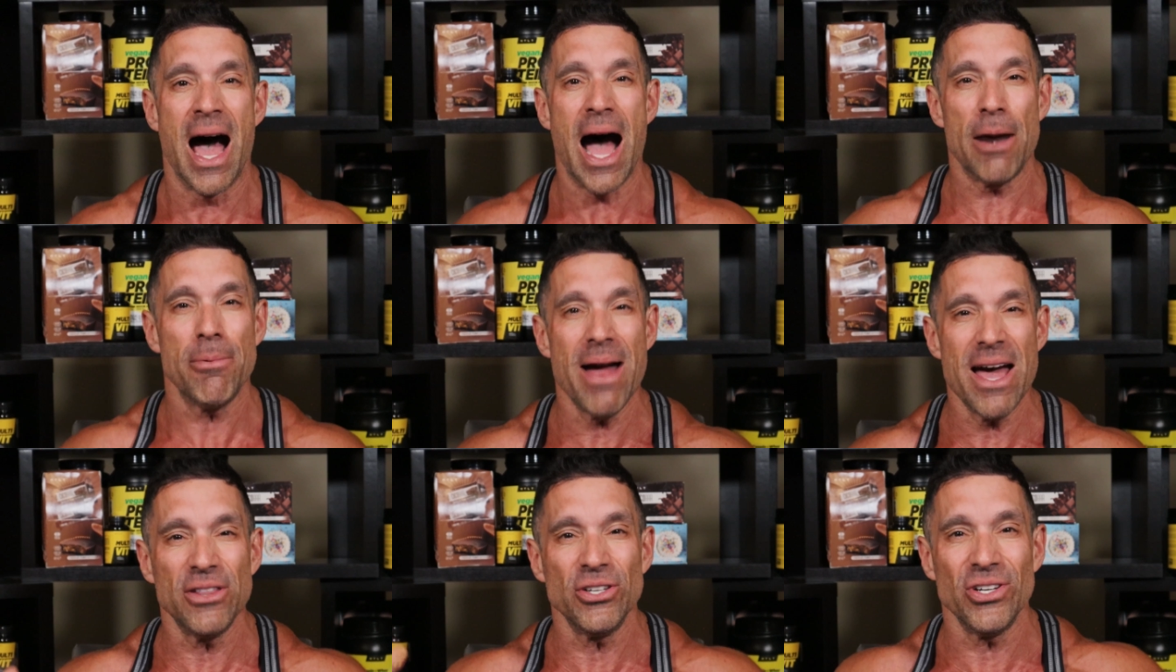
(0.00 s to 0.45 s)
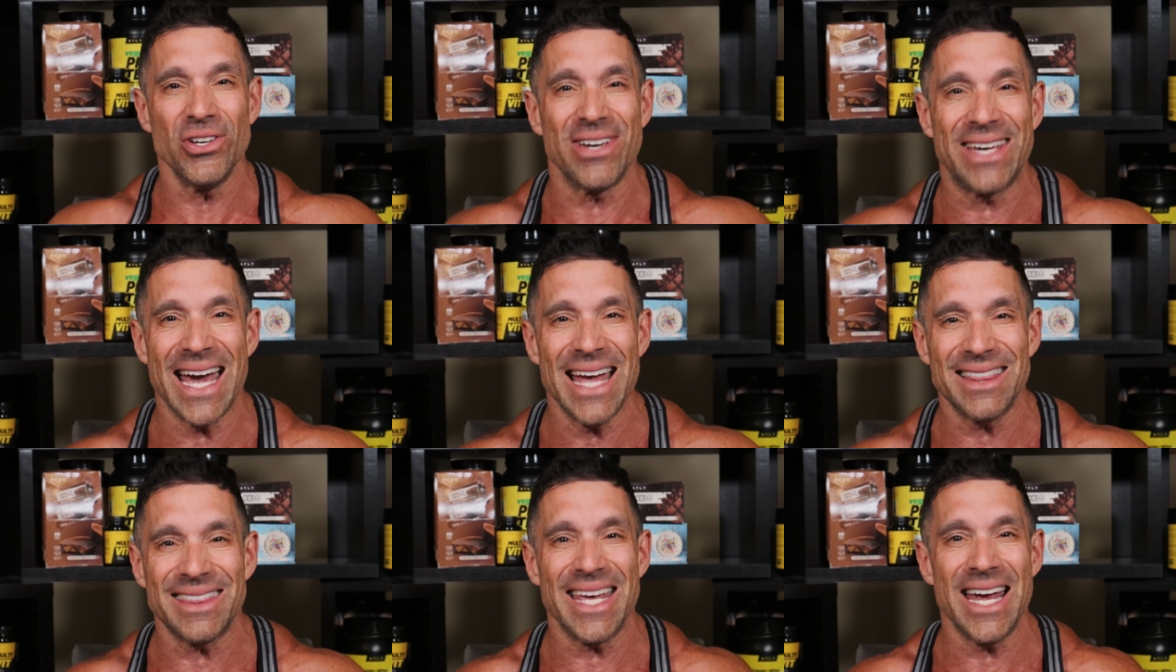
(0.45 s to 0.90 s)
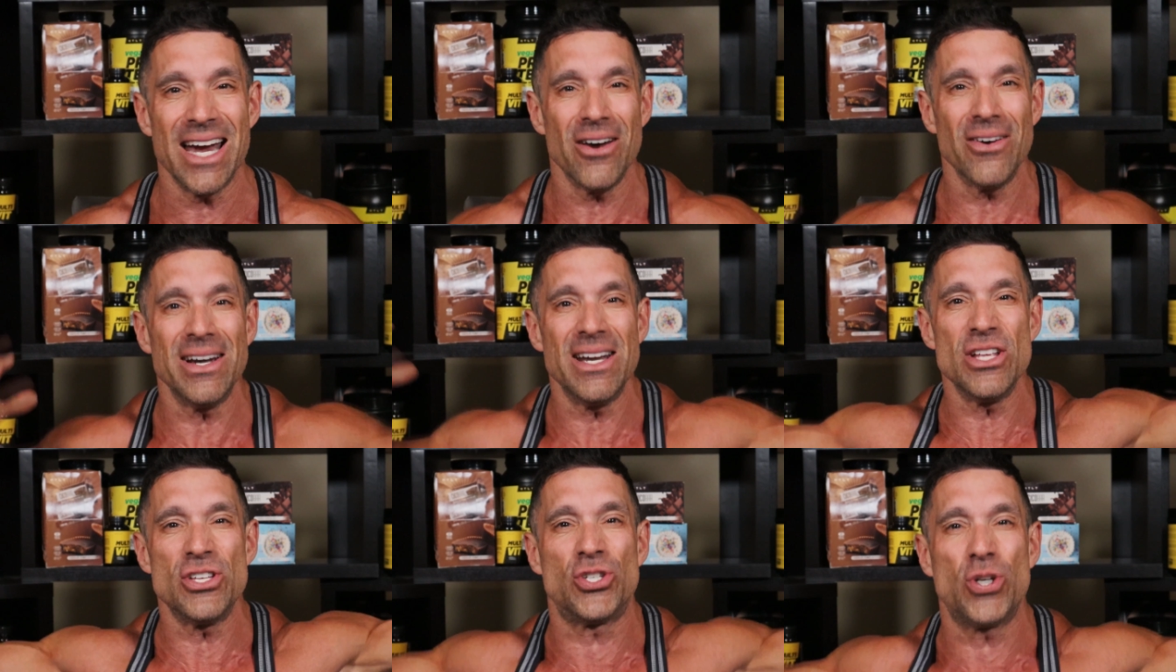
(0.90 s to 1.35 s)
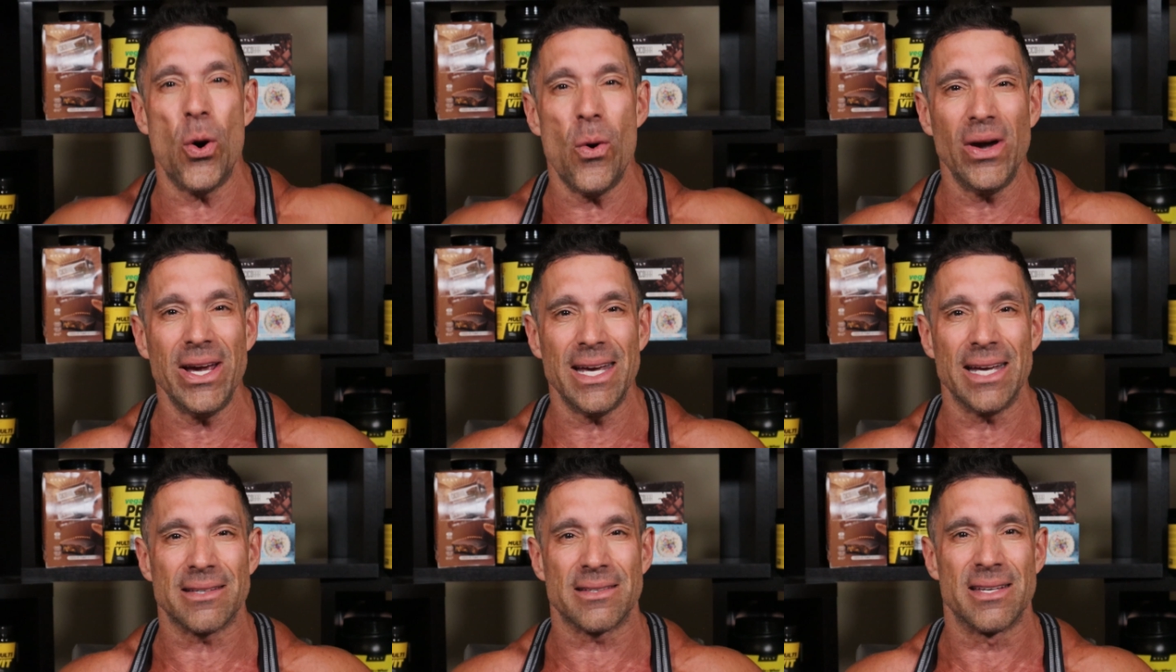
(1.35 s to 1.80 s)
I'd rather you get there and
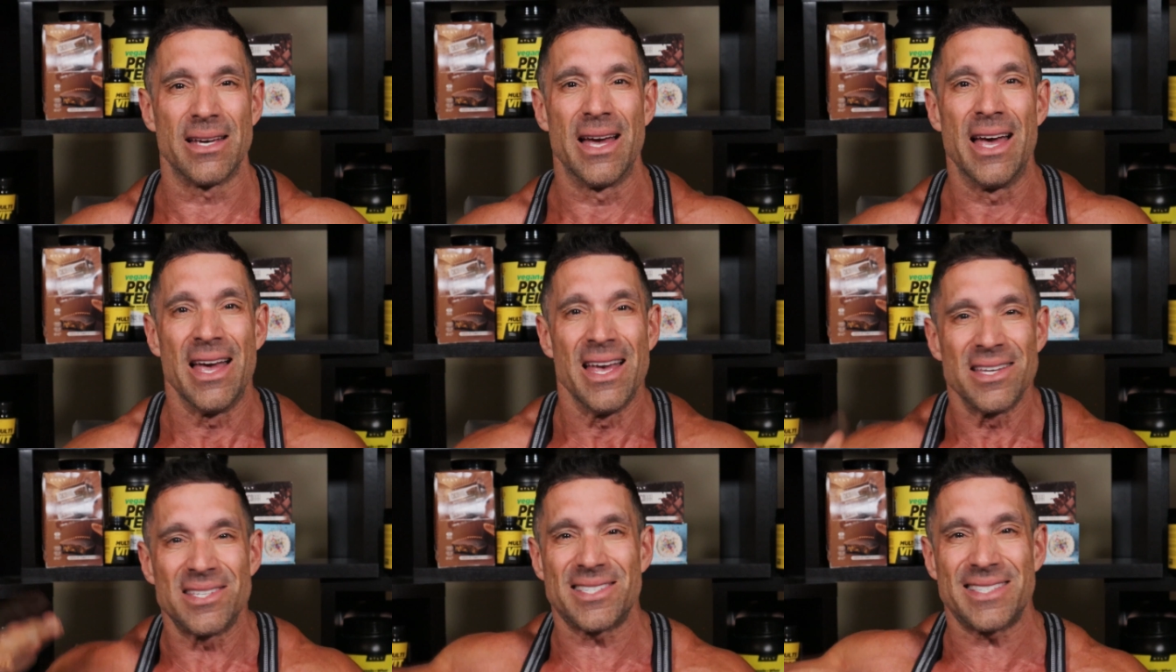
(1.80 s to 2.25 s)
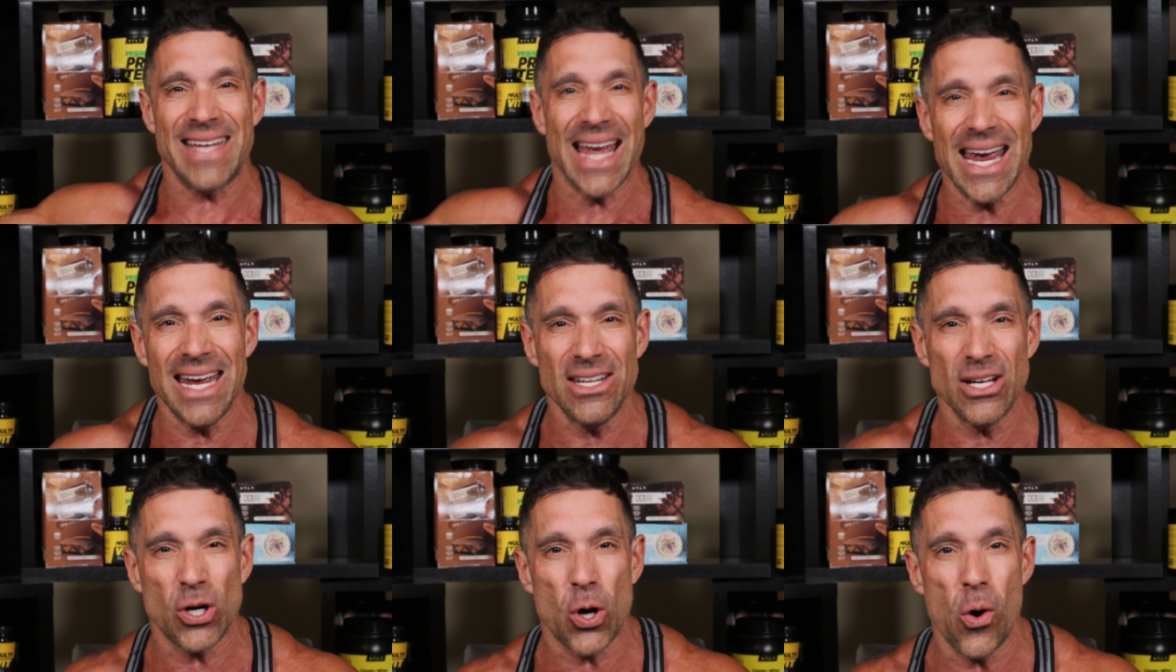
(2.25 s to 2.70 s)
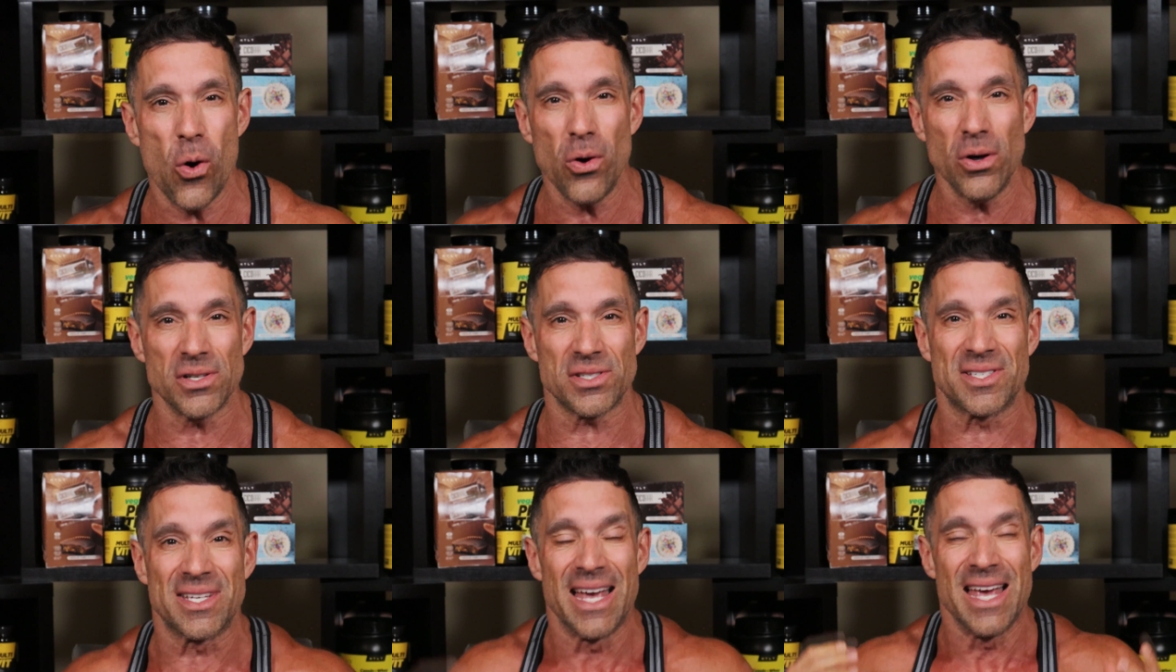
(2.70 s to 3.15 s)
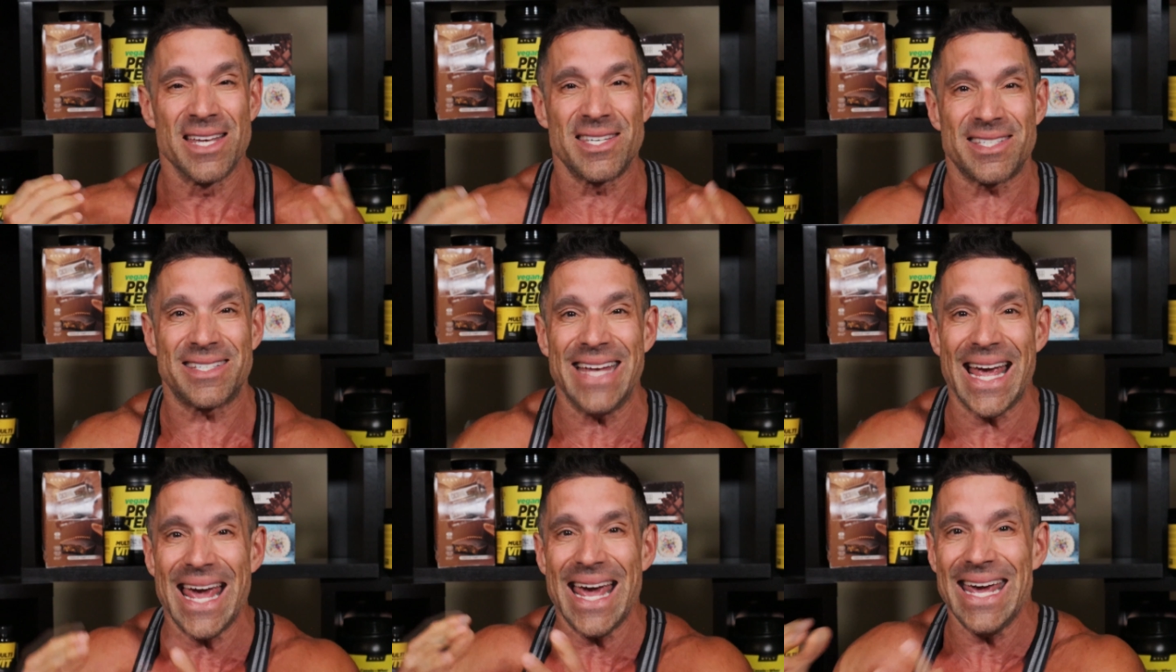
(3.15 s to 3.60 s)
enjoy it. Stay the course.
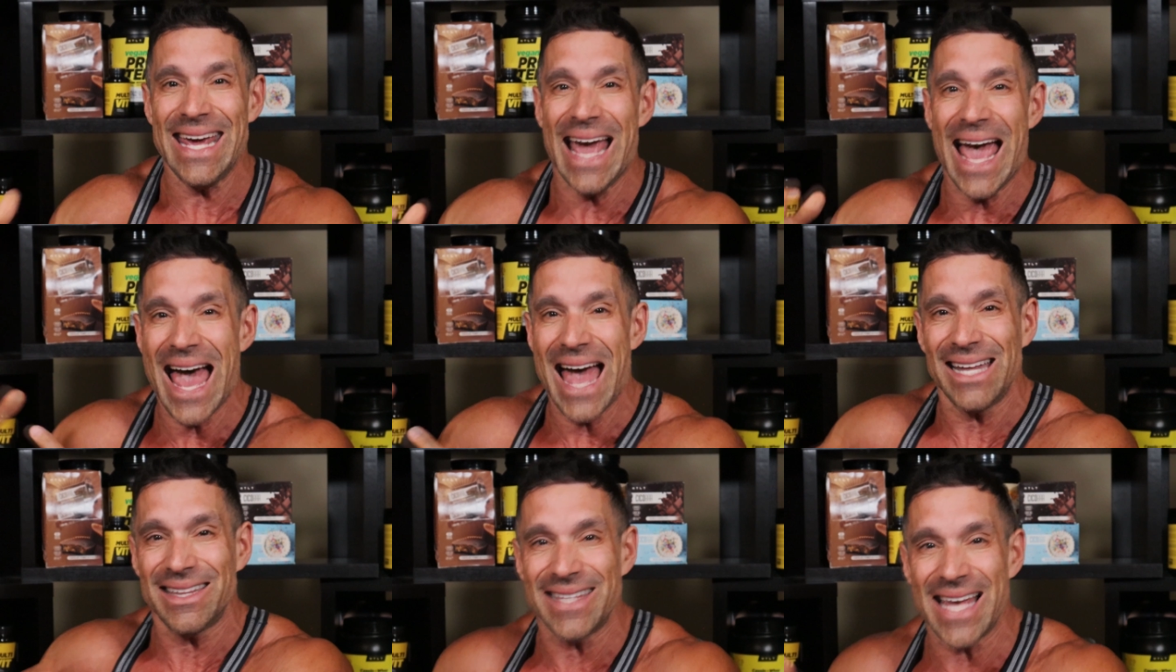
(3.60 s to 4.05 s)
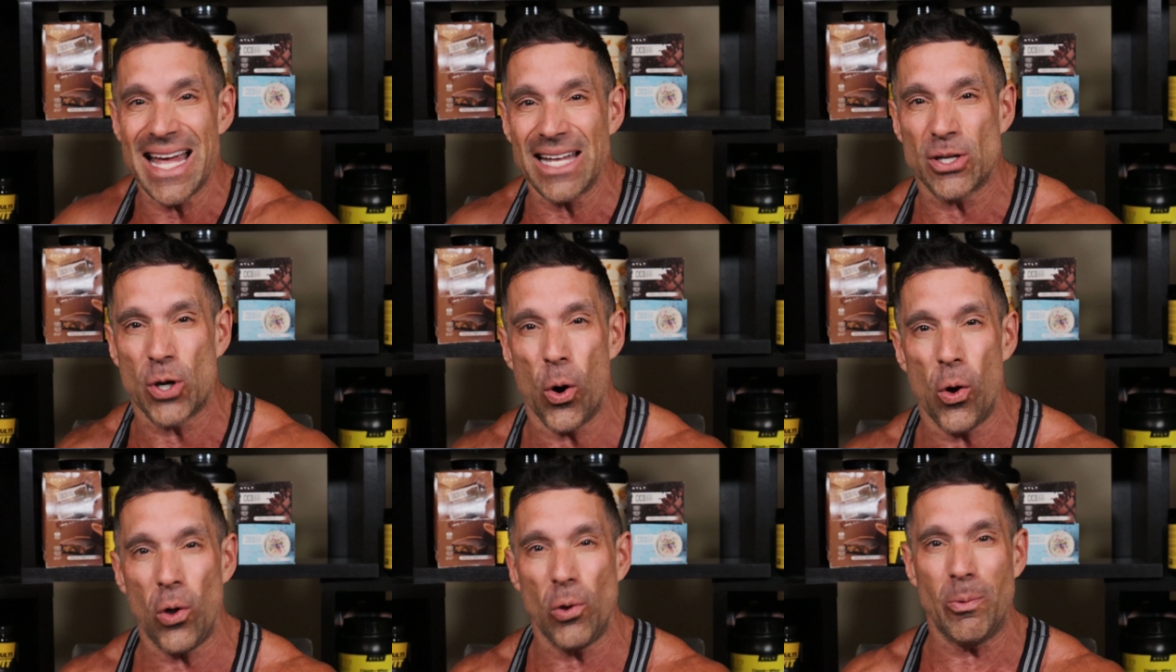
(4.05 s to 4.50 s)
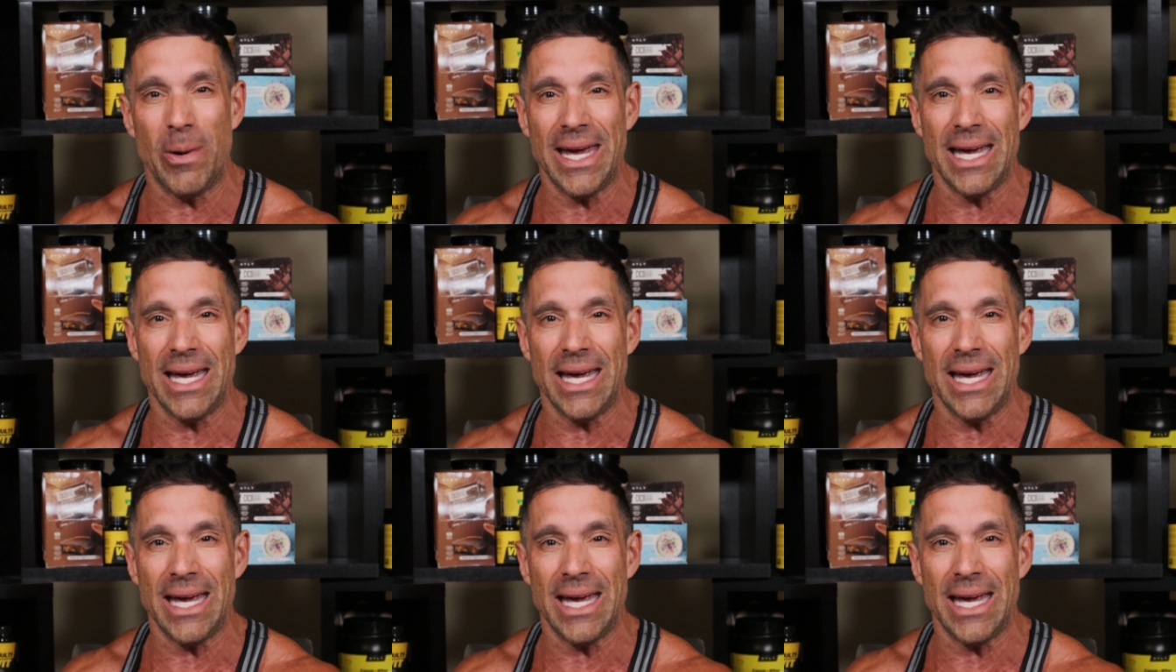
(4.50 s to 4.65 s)
Stay at that goal